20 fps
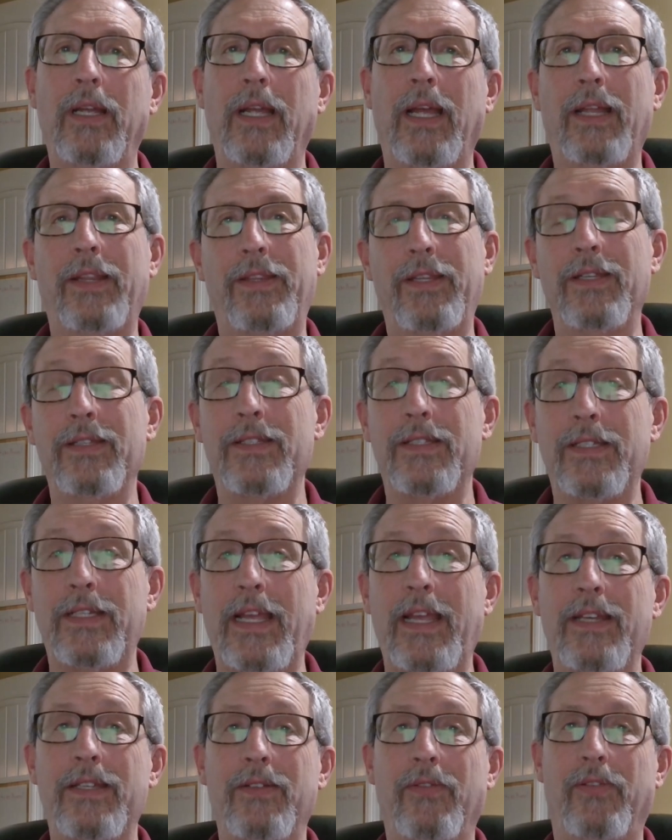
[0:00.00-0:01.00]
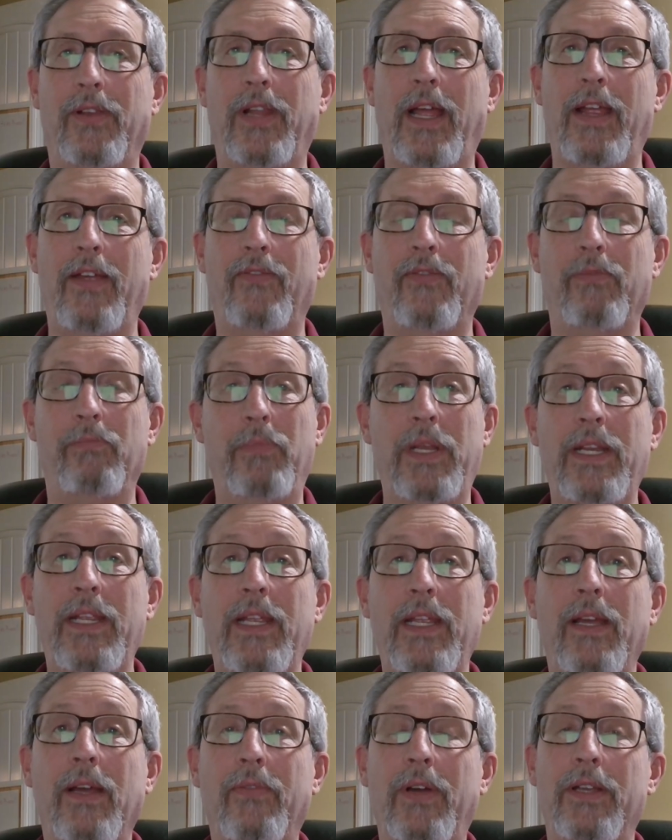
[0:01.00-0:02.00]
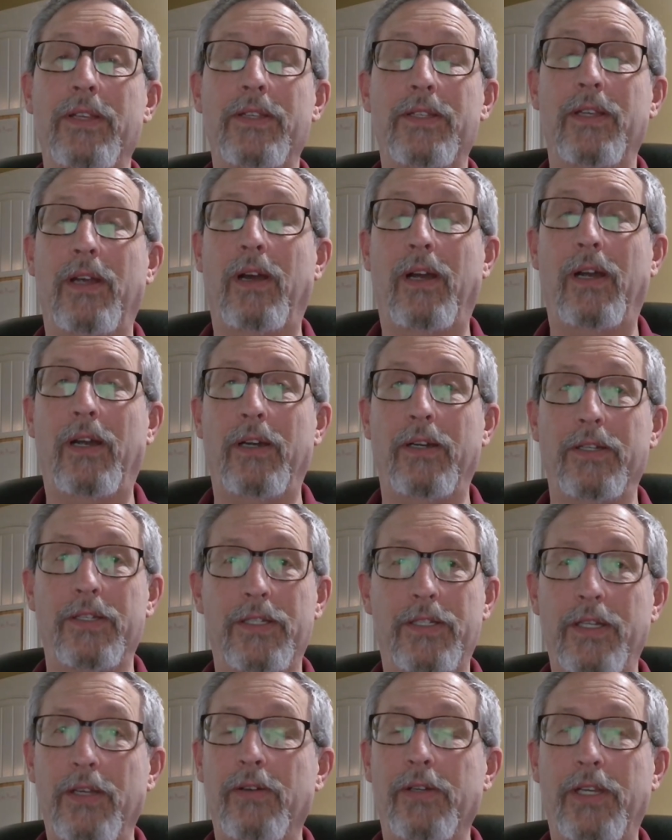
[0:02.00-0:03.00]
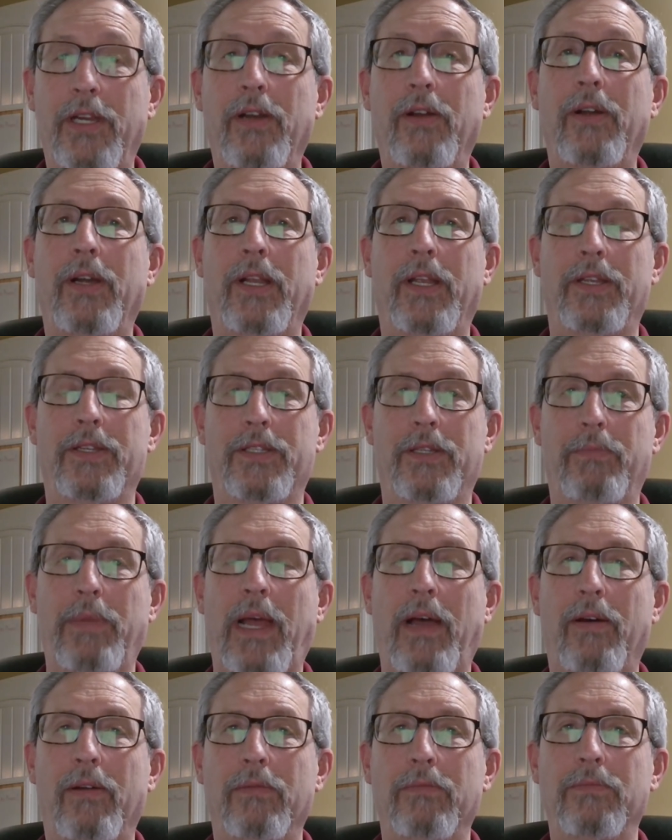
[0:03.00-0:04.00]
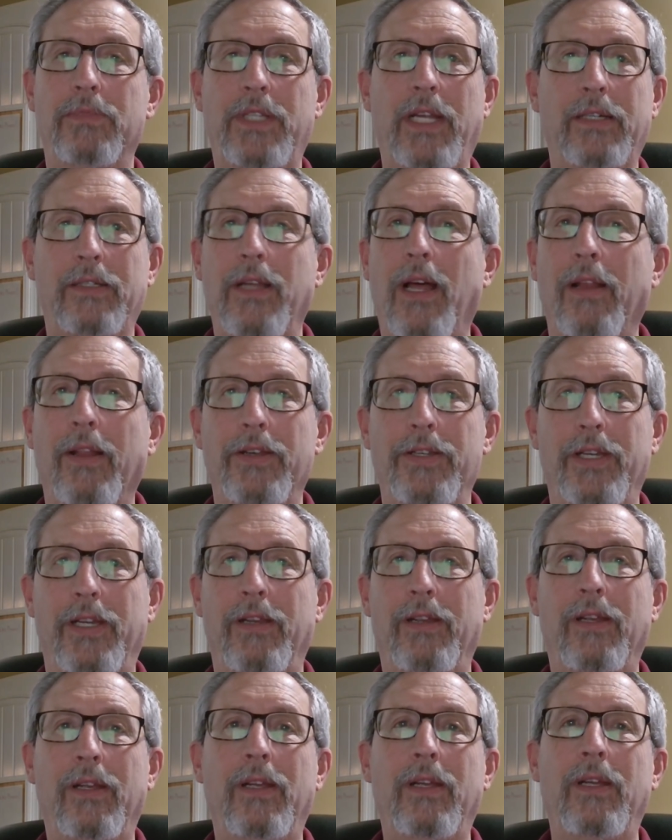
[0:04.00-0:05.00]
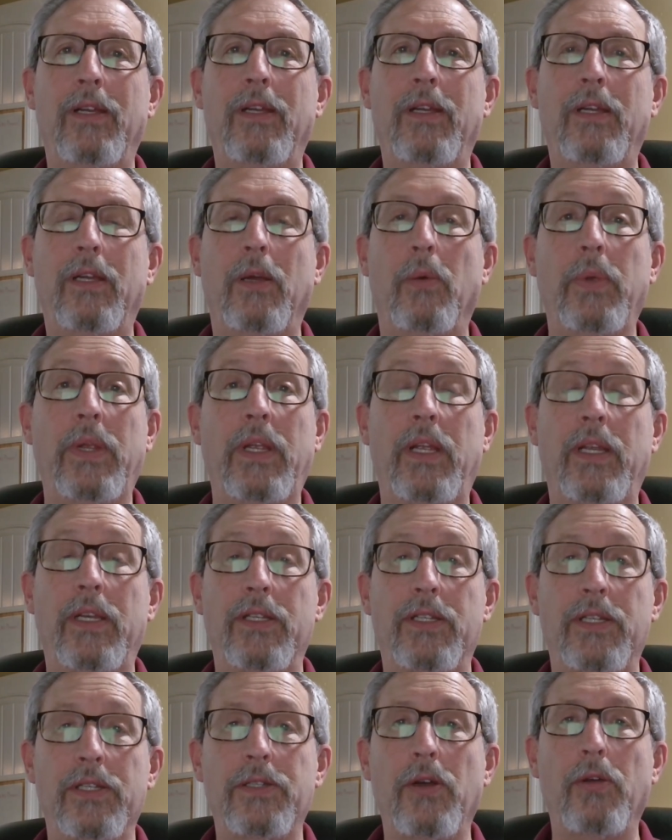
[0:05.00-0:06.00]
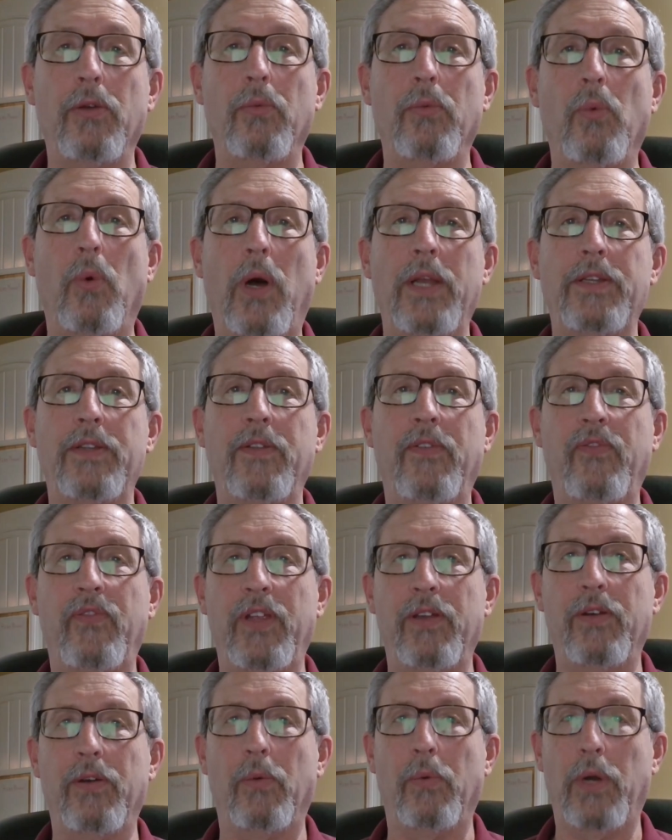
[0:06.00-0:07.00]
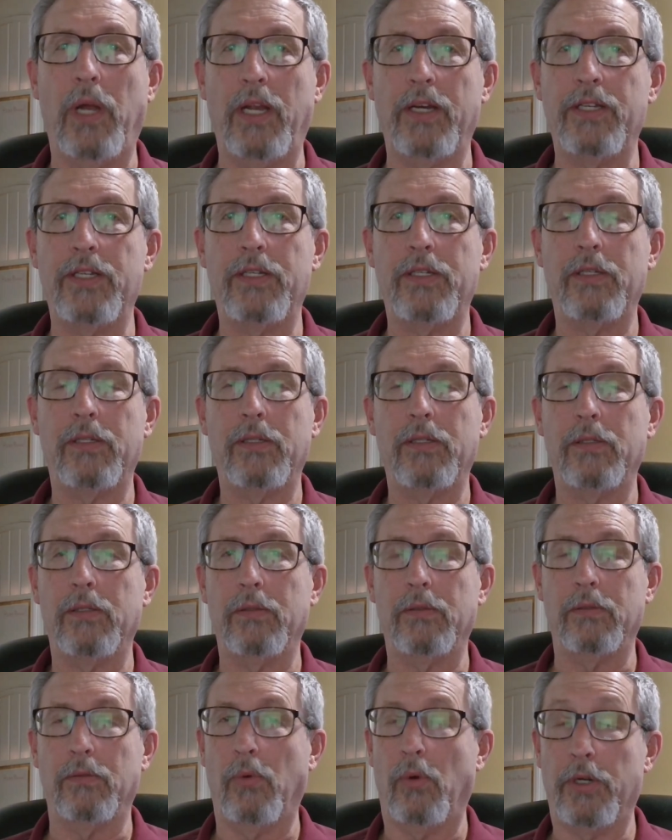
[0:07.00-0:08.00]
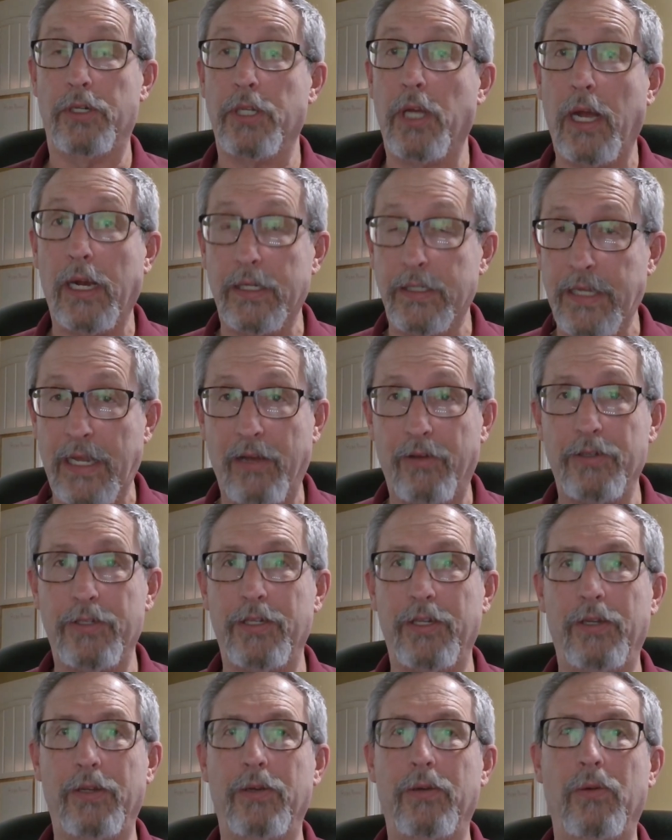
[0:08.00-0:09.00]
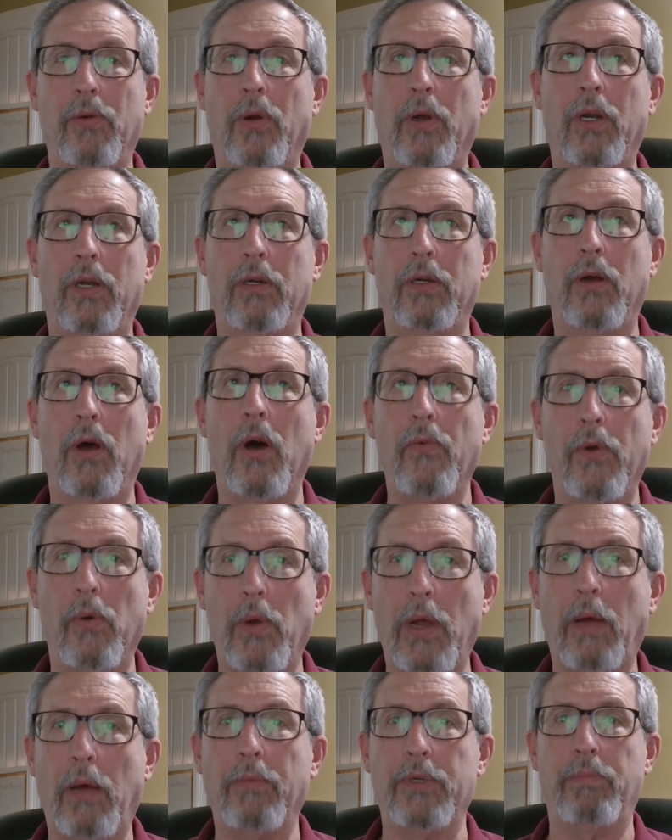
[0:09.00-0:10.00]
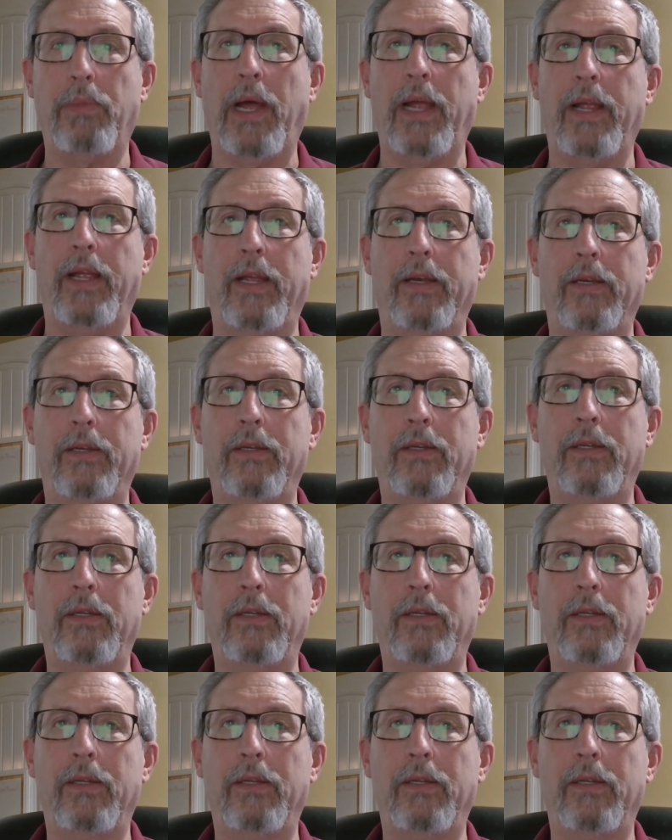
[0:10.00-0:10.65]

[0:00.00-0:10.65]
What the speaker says: At this stage of life, many of us are still curious about technology. We just don't want to feel rushed or talked down to or overwhelmed by it.